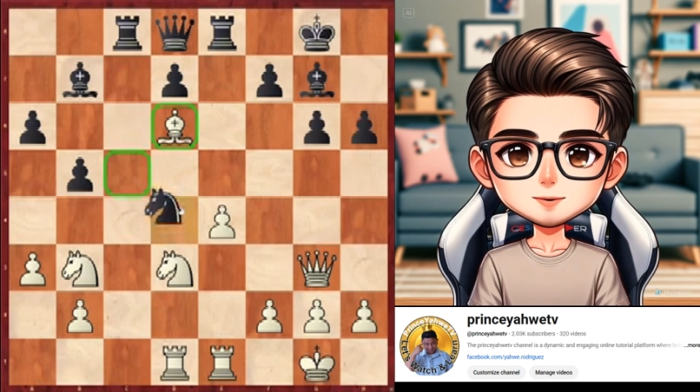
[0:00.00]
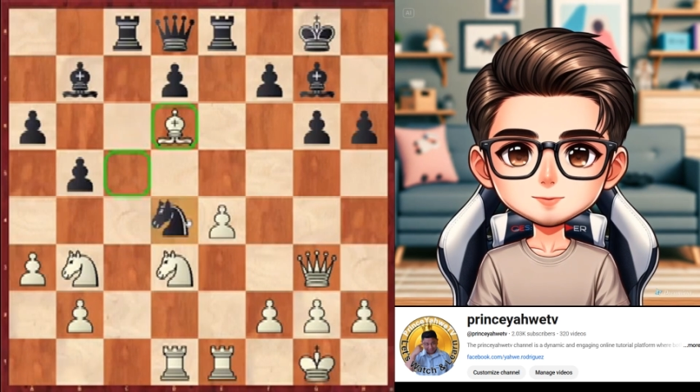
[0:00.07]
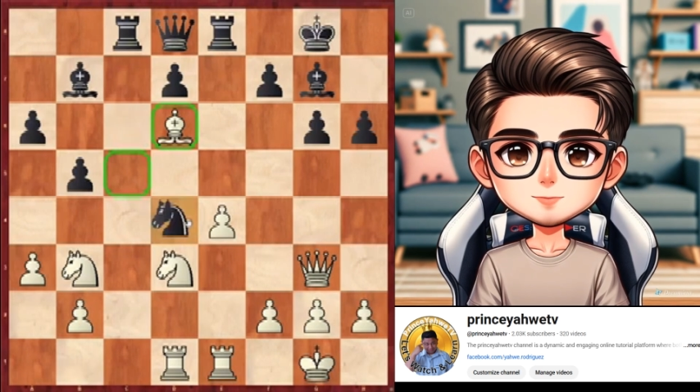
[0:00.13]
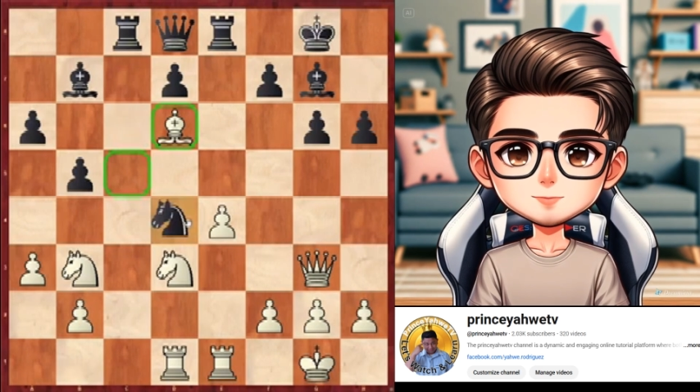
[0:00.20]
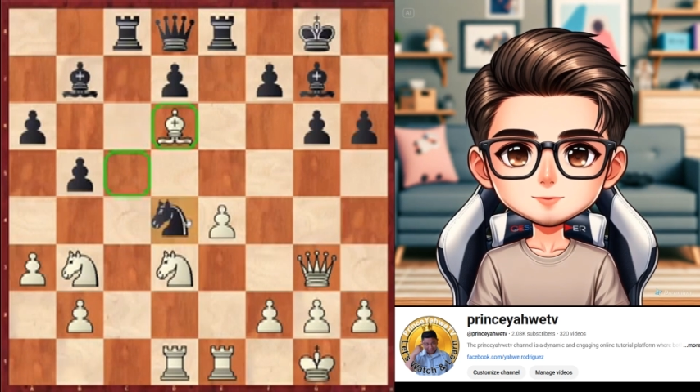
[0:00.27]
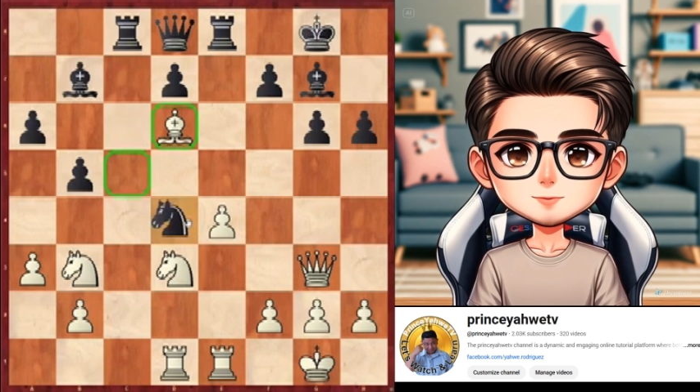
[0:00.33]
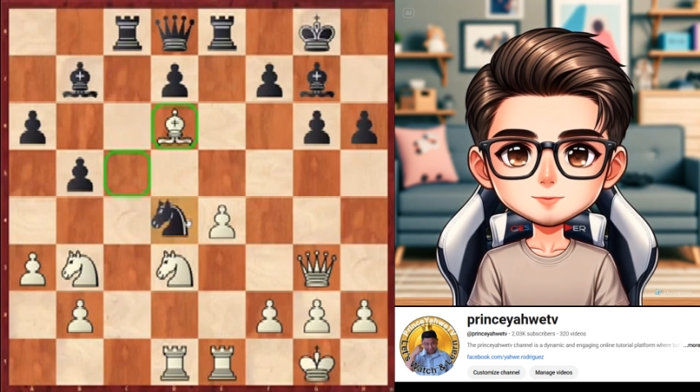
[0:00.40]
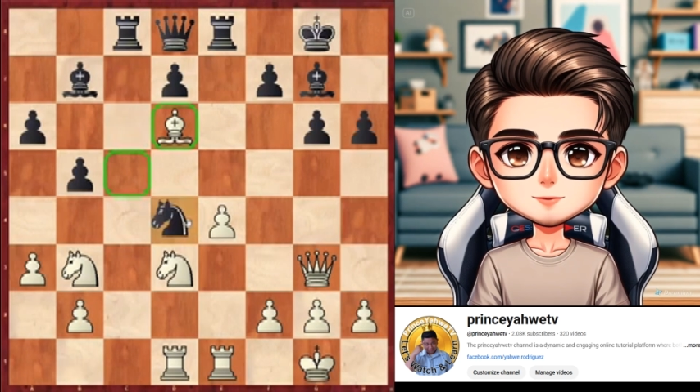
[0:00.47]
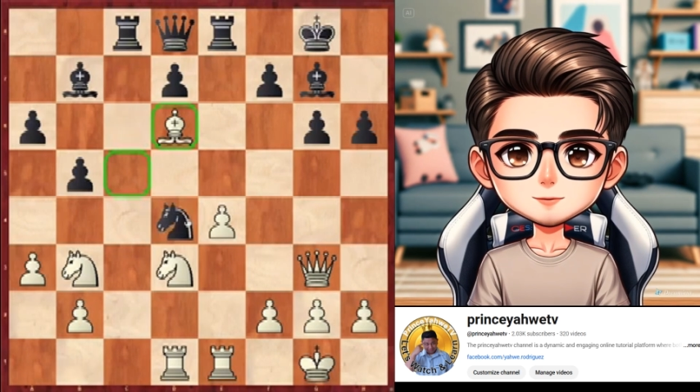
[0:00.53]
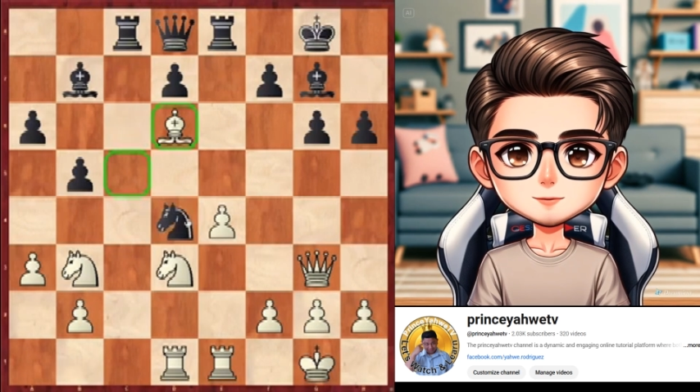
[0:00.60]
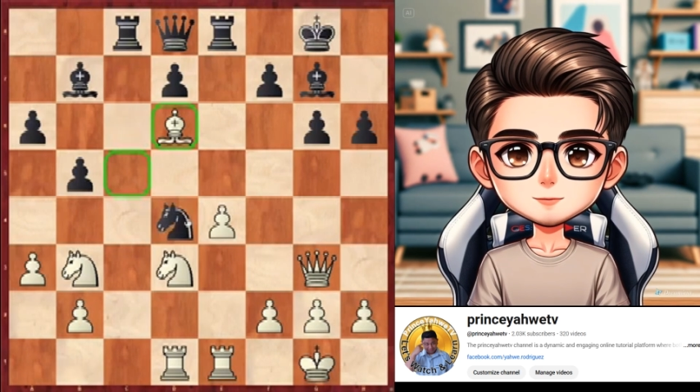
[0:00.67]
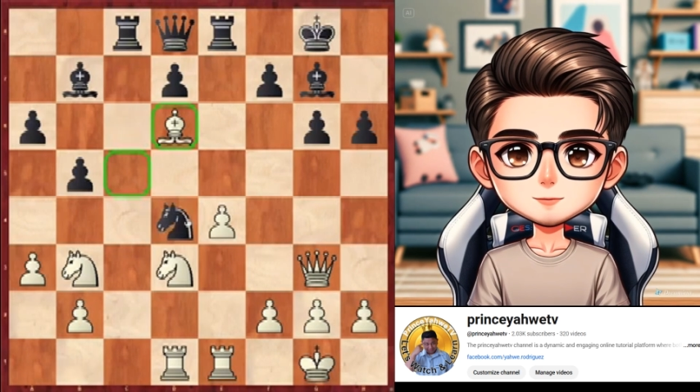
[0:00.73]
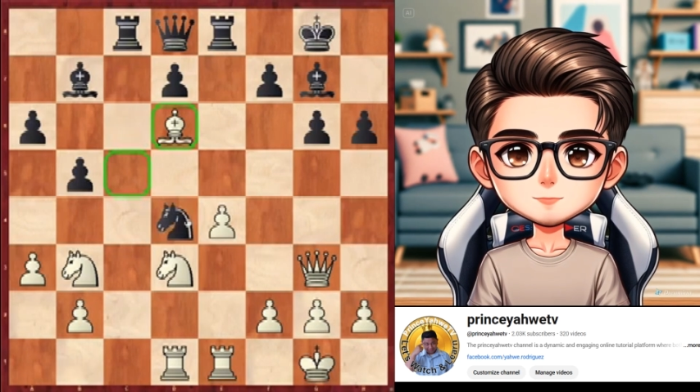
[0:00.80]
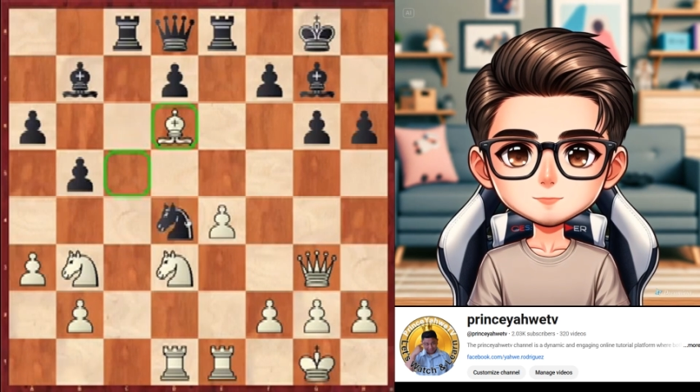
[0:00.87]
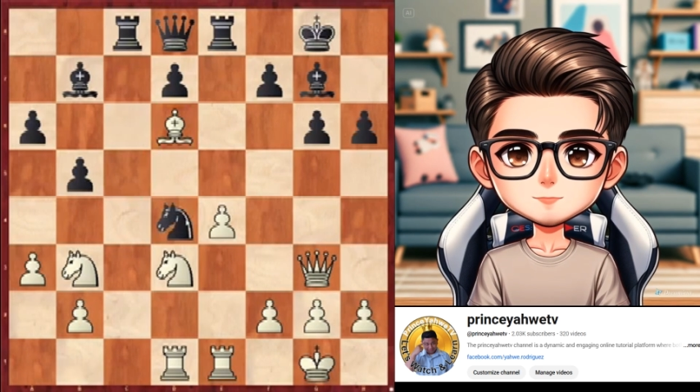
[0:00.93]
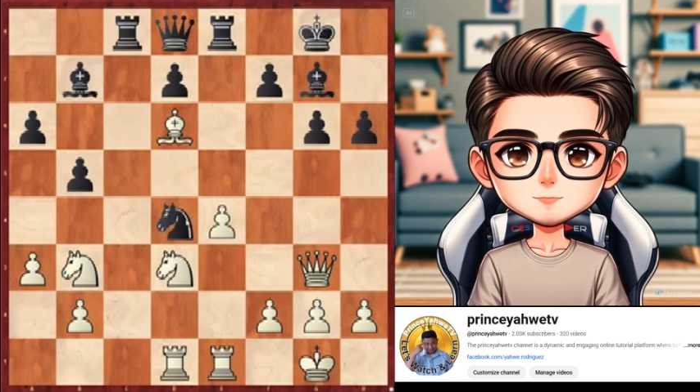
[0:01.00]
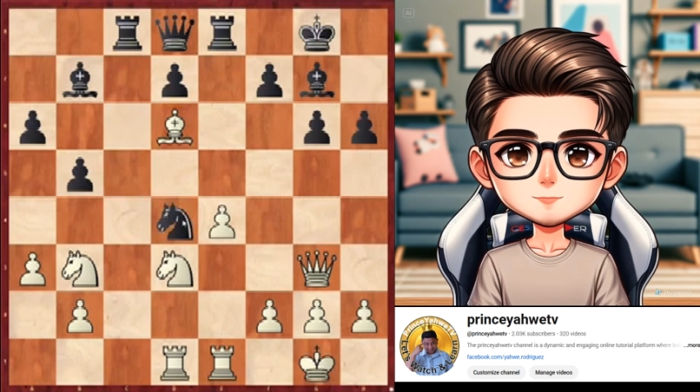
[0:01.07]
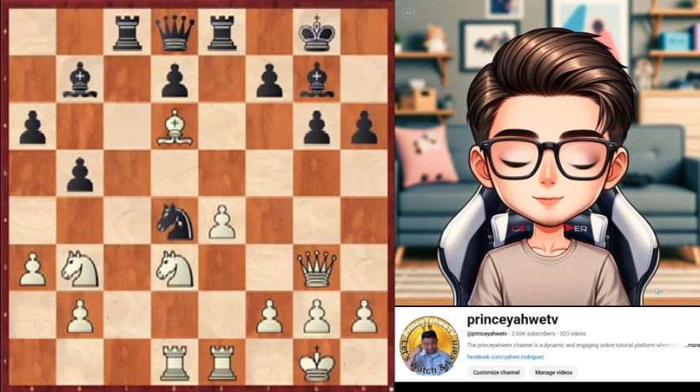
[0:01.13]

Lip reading: and I prefer white.